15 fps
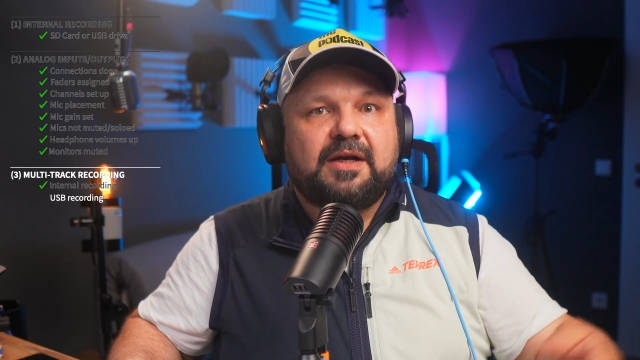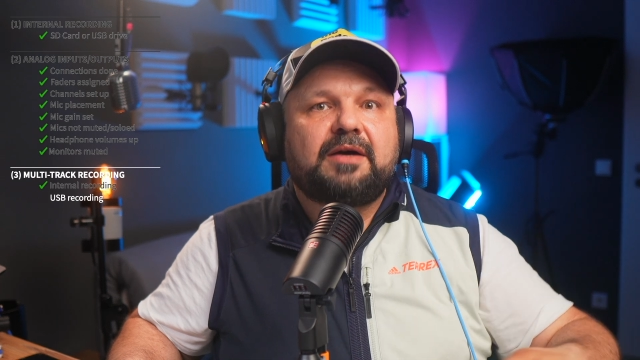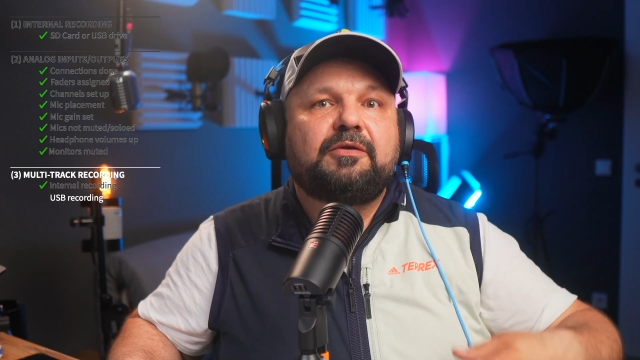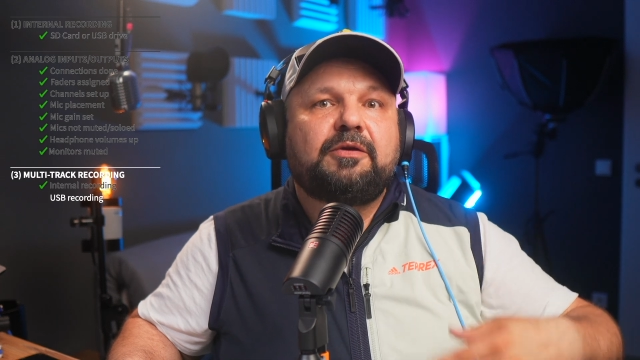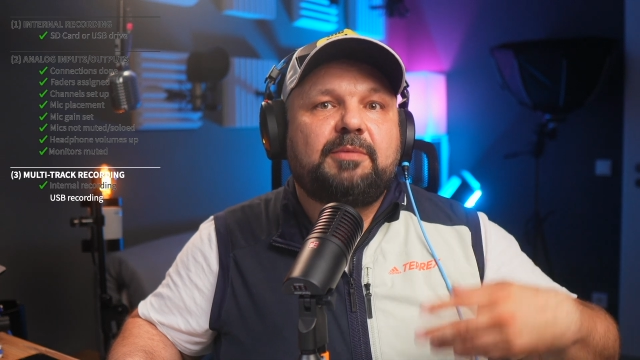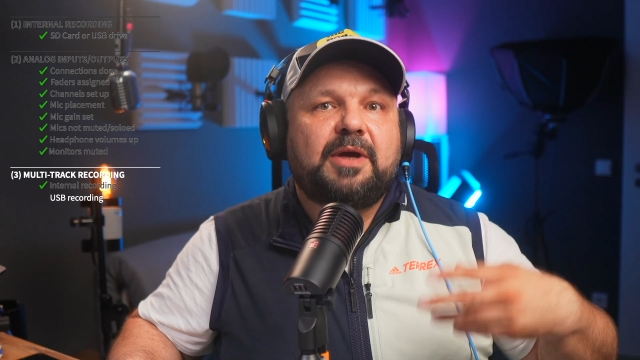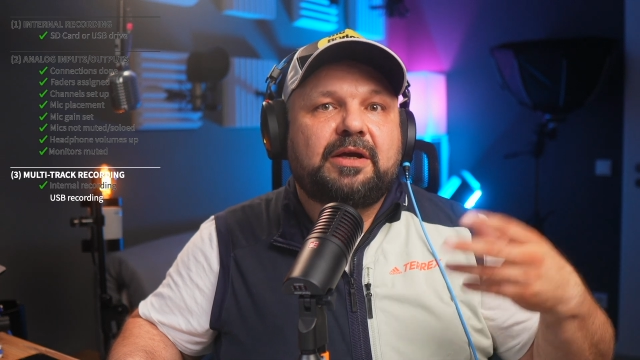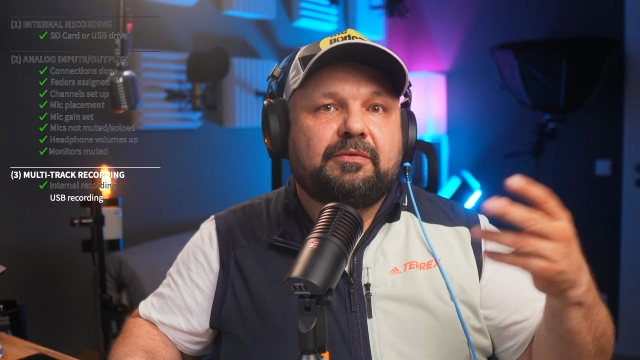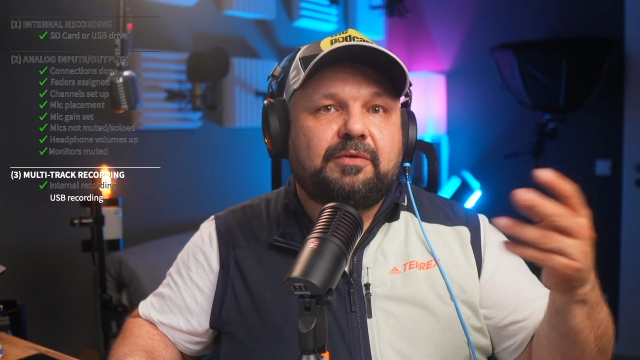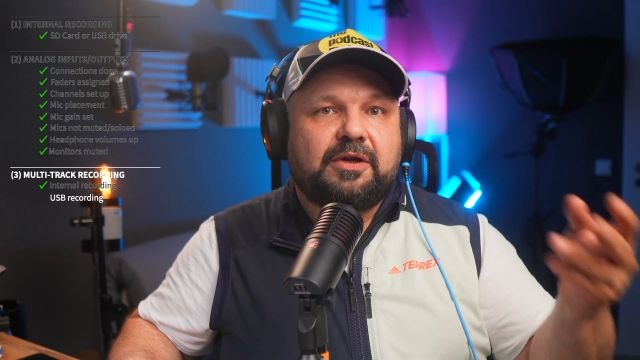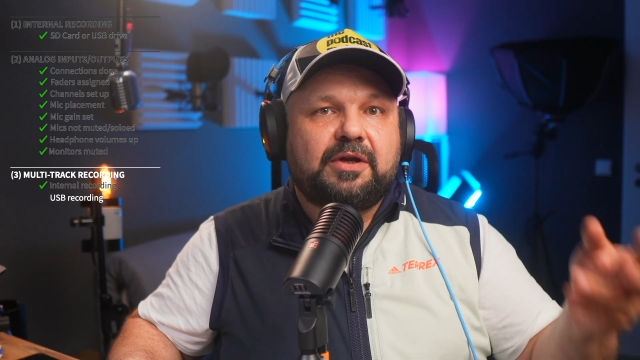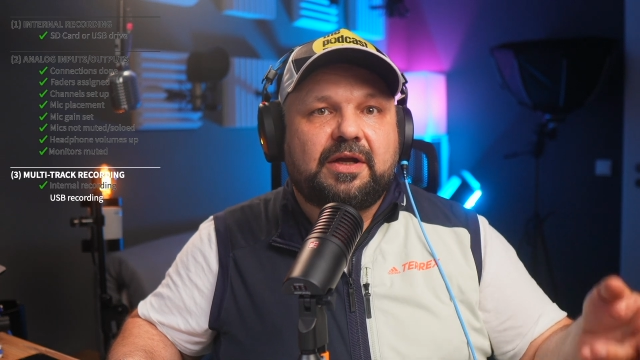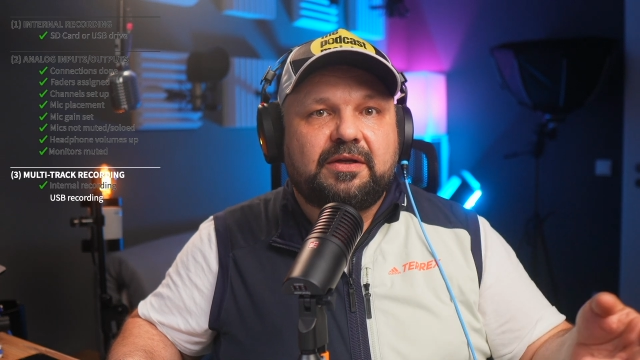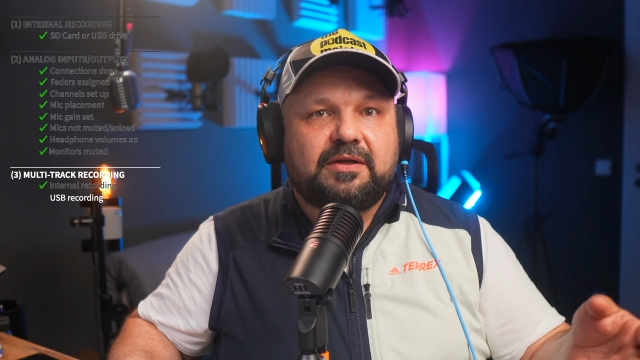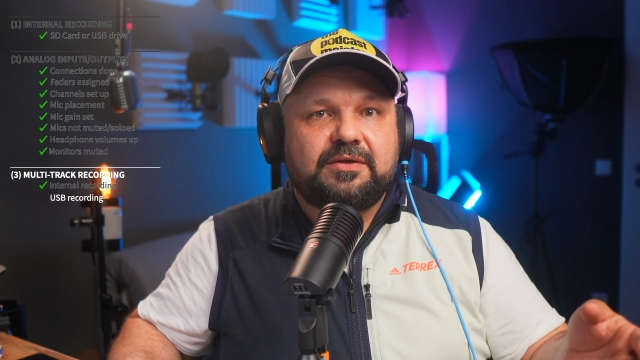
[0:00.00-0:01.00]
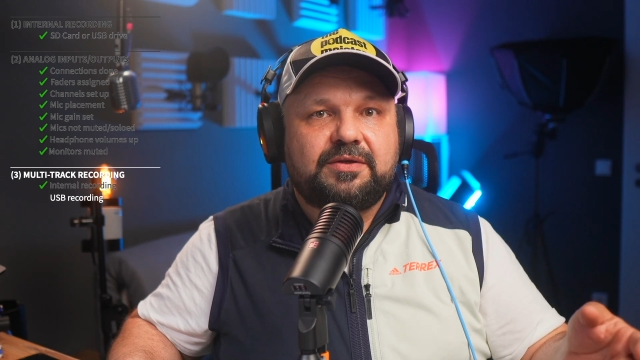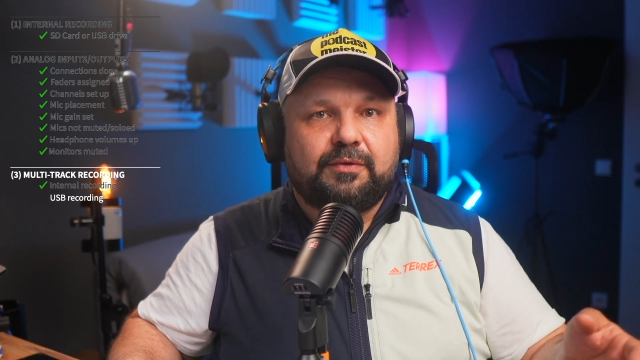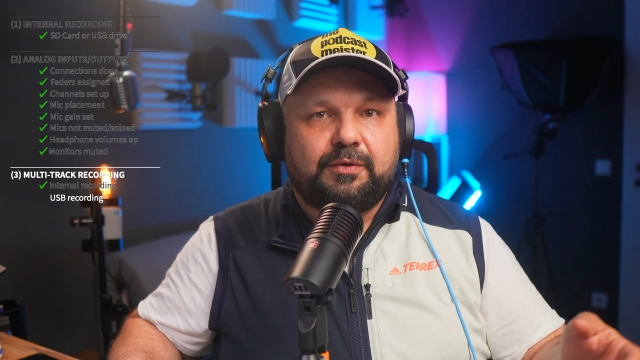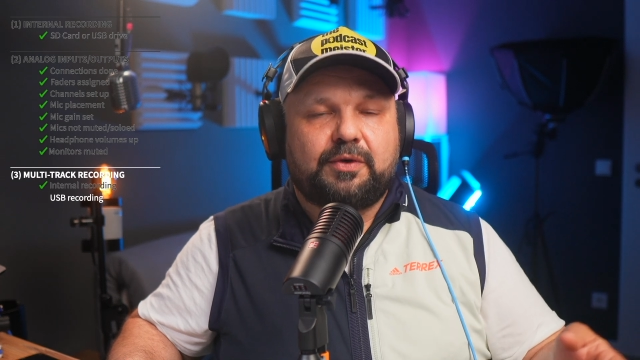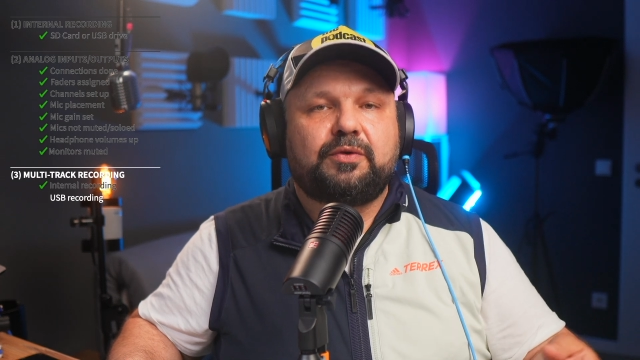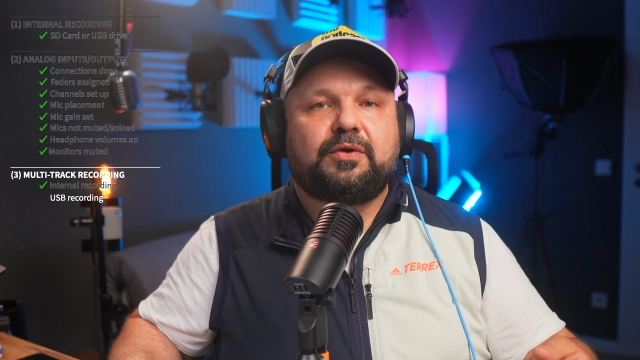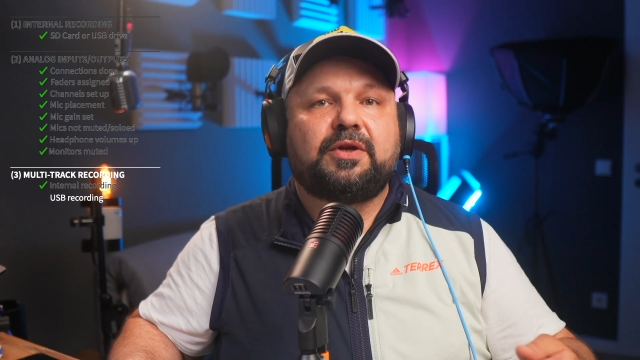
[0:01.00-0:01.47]
I would make a redundancy
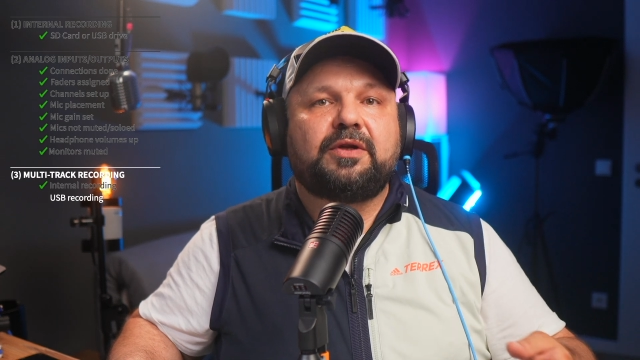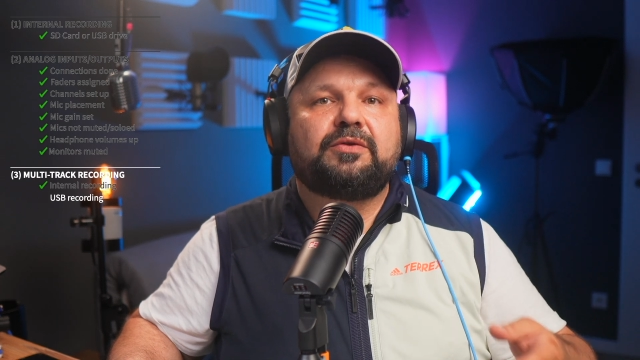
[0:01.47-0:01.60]
recording